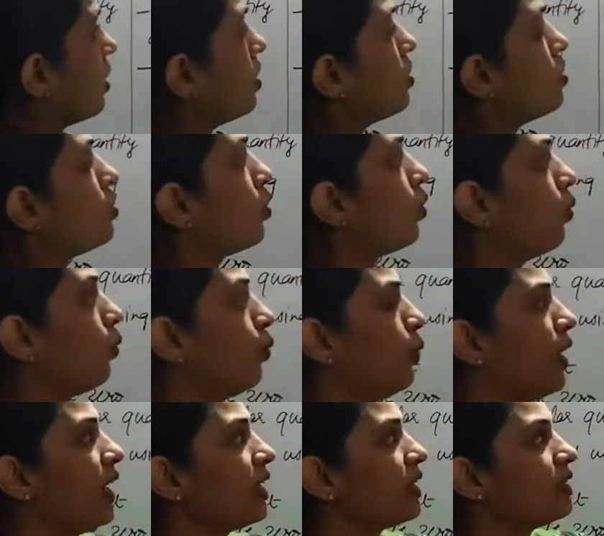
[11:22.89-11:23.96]
So
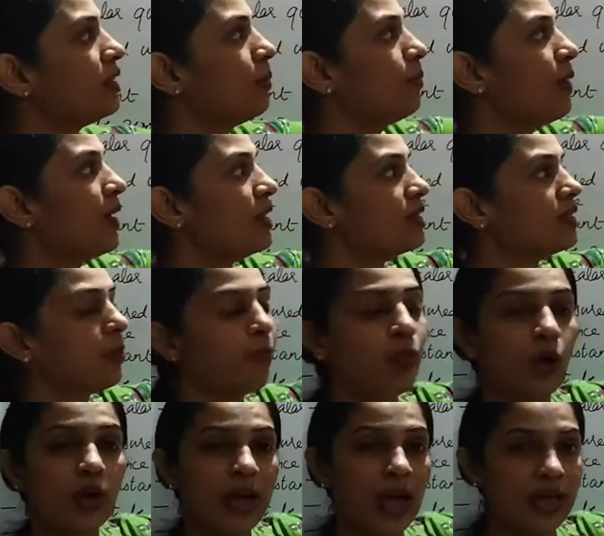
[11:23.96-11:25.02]
weight depends
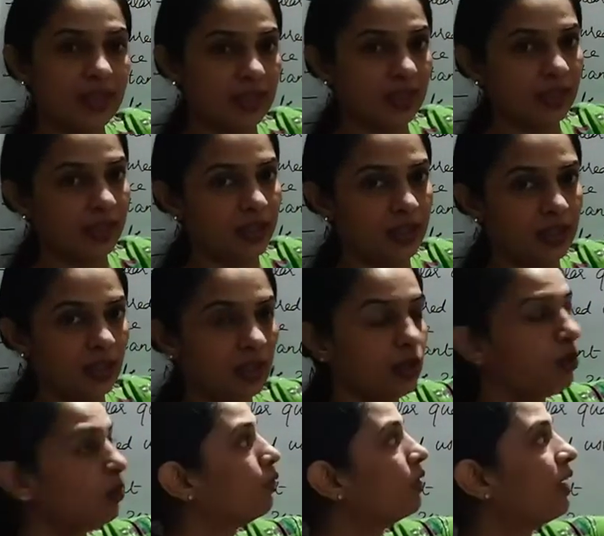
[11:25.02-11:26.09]
upon acceleration due
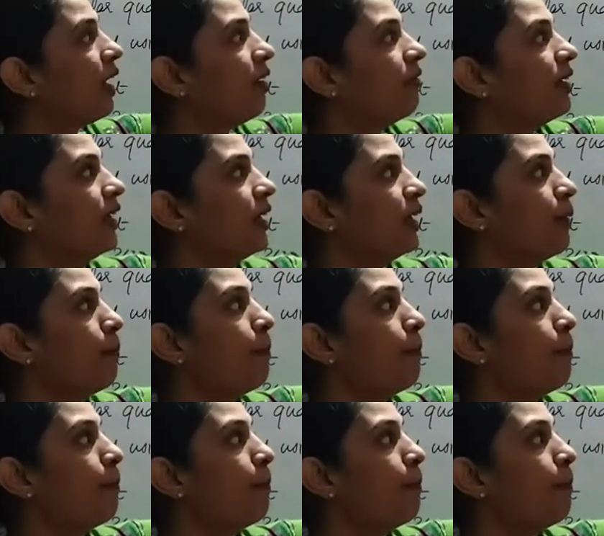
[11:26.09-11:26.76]
to gravity.